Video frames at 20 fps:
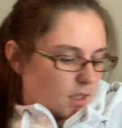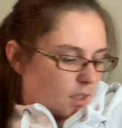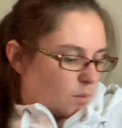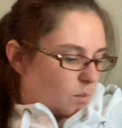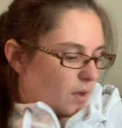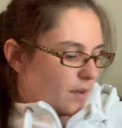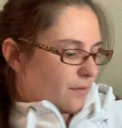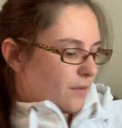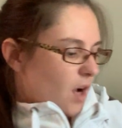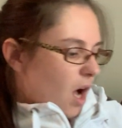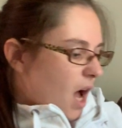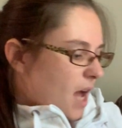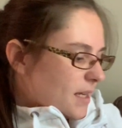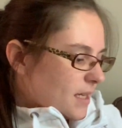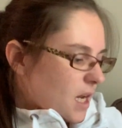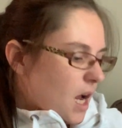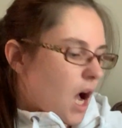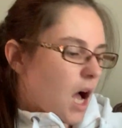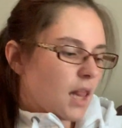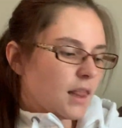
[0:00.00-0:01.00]
We've got,
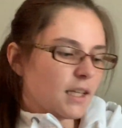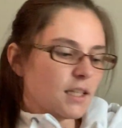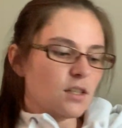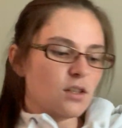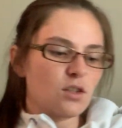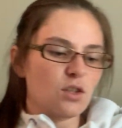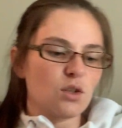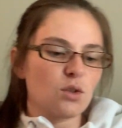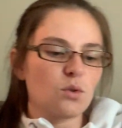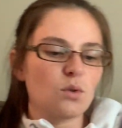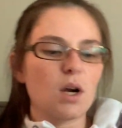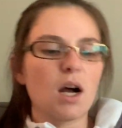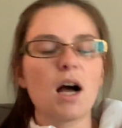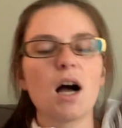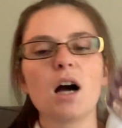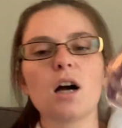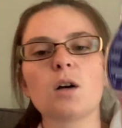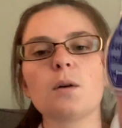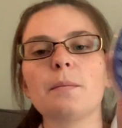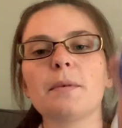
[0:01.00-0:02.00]
let's do a
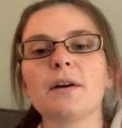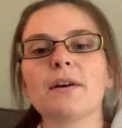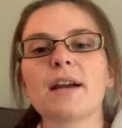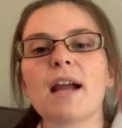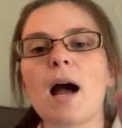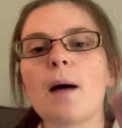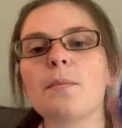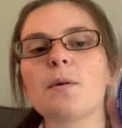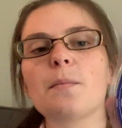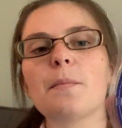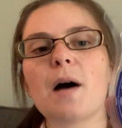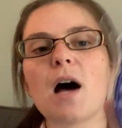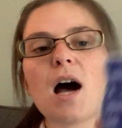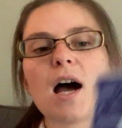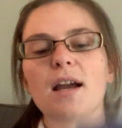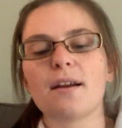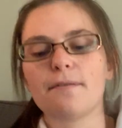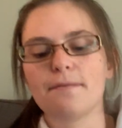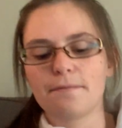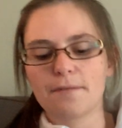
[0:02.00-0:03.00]
Huckleberry Apple
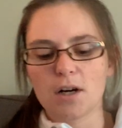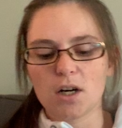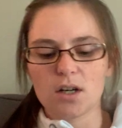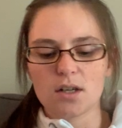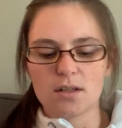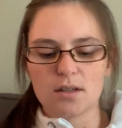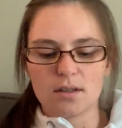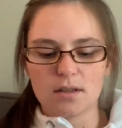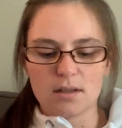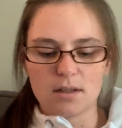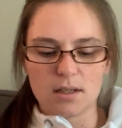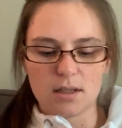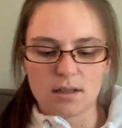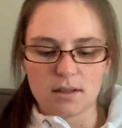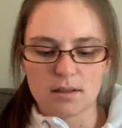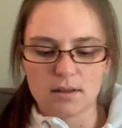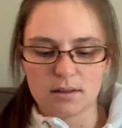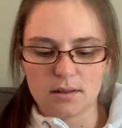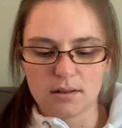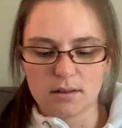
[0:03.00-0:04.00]
Pie first.
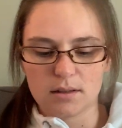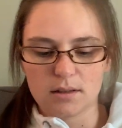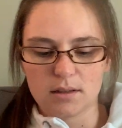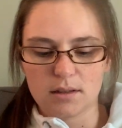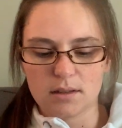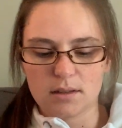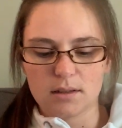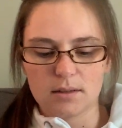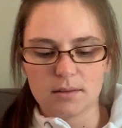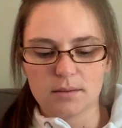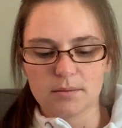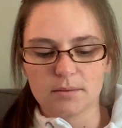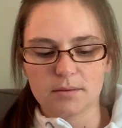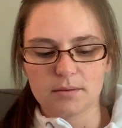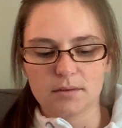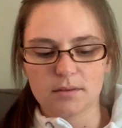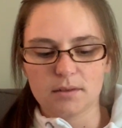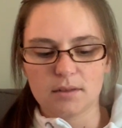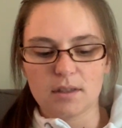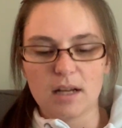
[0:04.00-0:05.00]

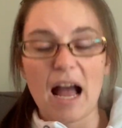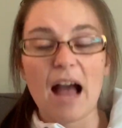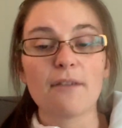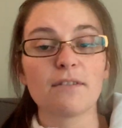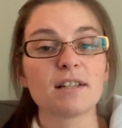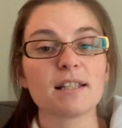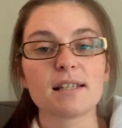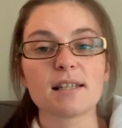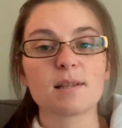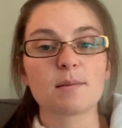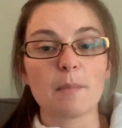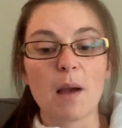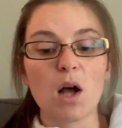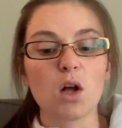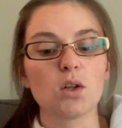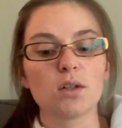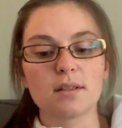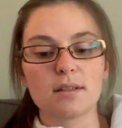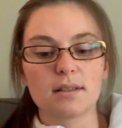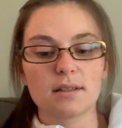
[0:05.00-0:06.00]
Haven't
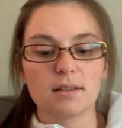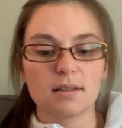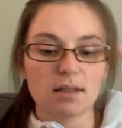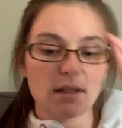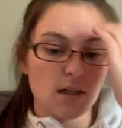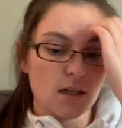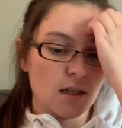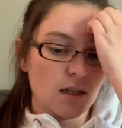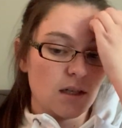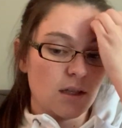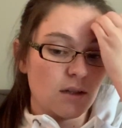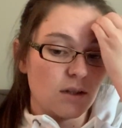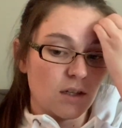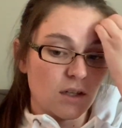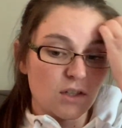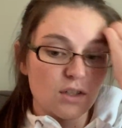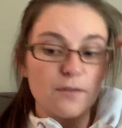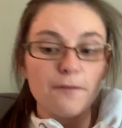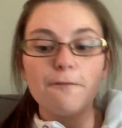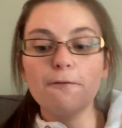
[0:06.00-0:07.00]
smelled.
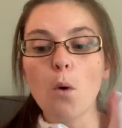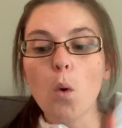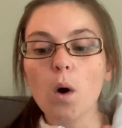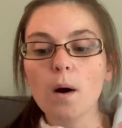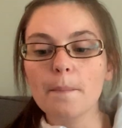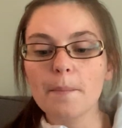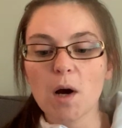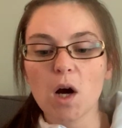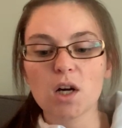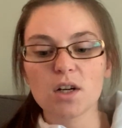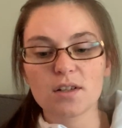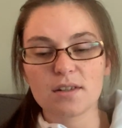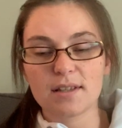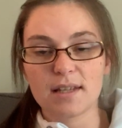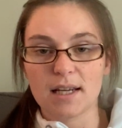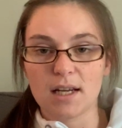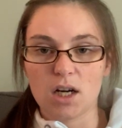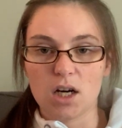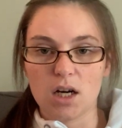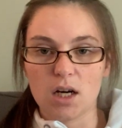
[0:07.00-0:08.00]
There's 4 bars
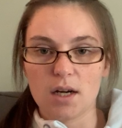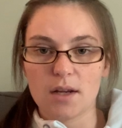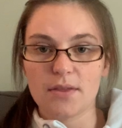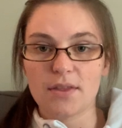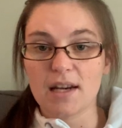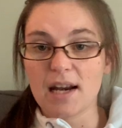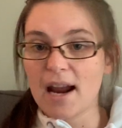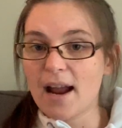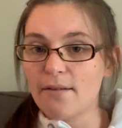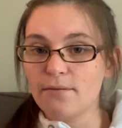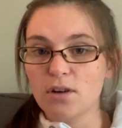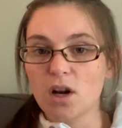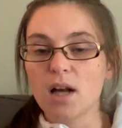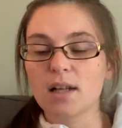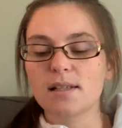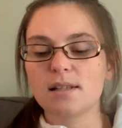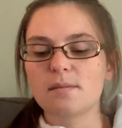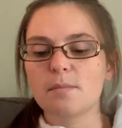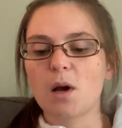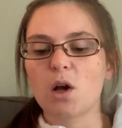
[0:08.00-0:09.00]
here that I have
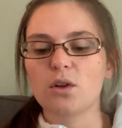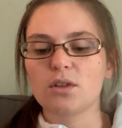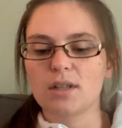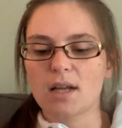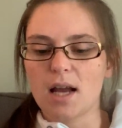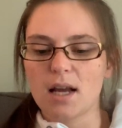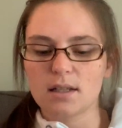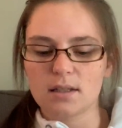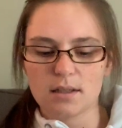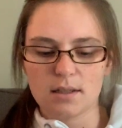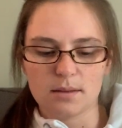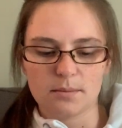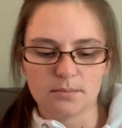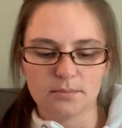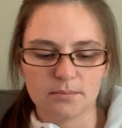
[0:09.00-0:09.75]
not smelled yet.